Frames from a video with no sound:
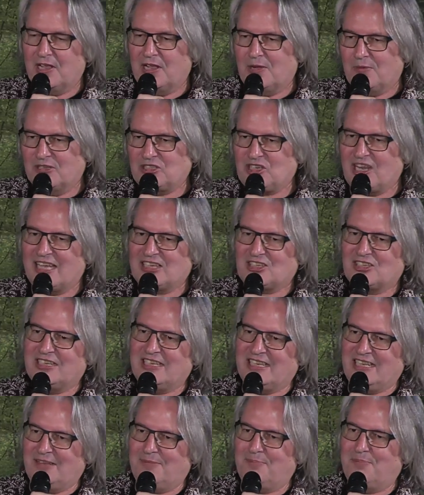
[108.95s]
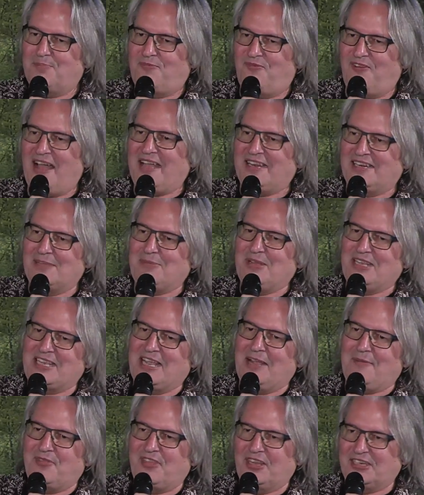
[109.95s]
which actually finally
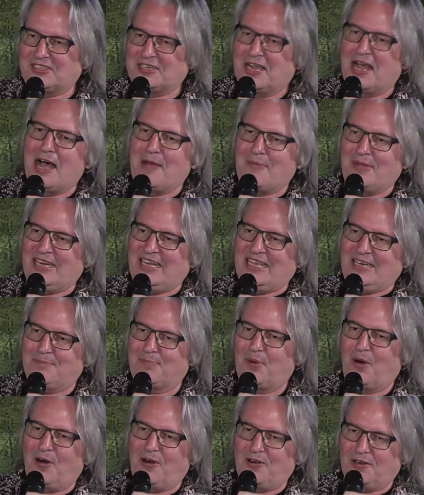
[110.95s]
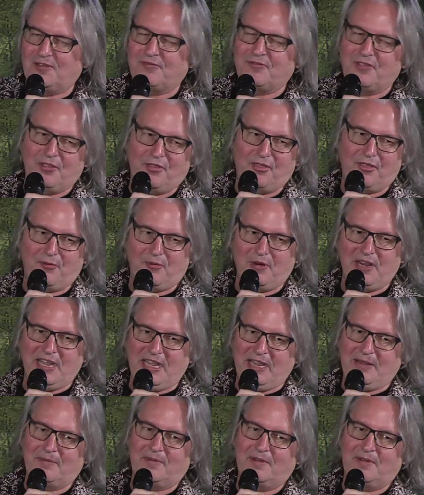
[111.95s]
became the dominant part of the three.